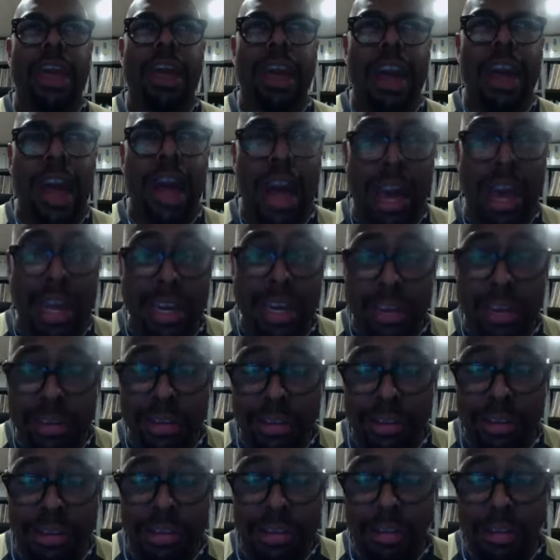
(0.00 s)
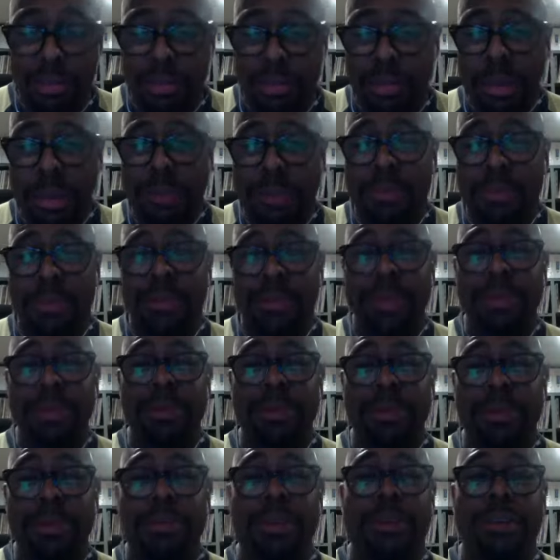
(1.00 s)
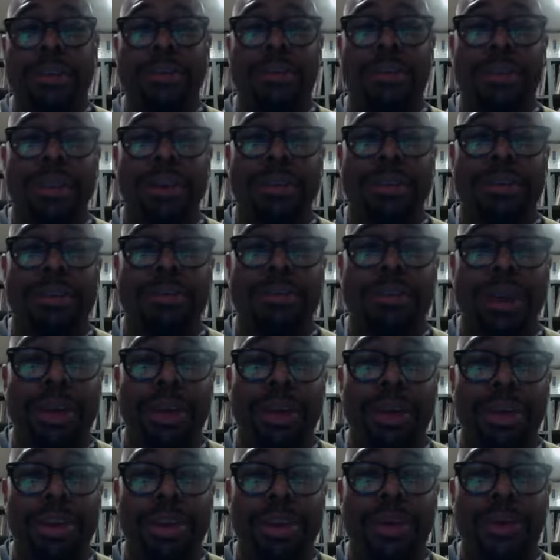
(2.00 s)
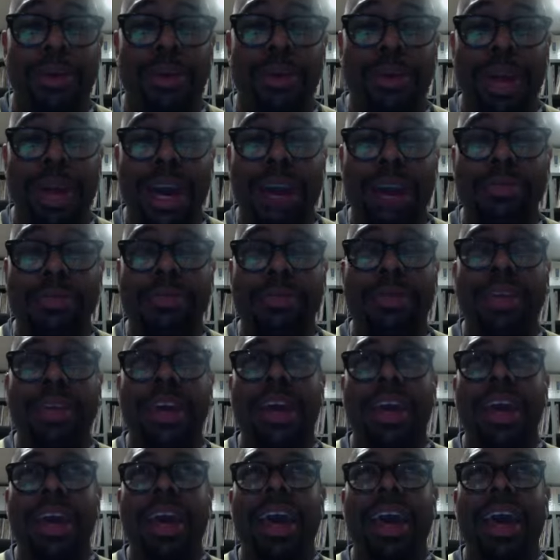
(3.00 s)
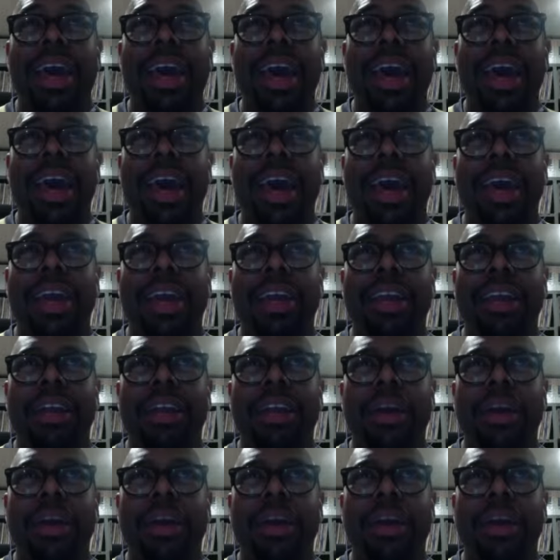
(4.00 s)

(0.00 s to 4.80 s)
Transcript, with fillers: kindest people you've ever wanted to meet in your whole life. And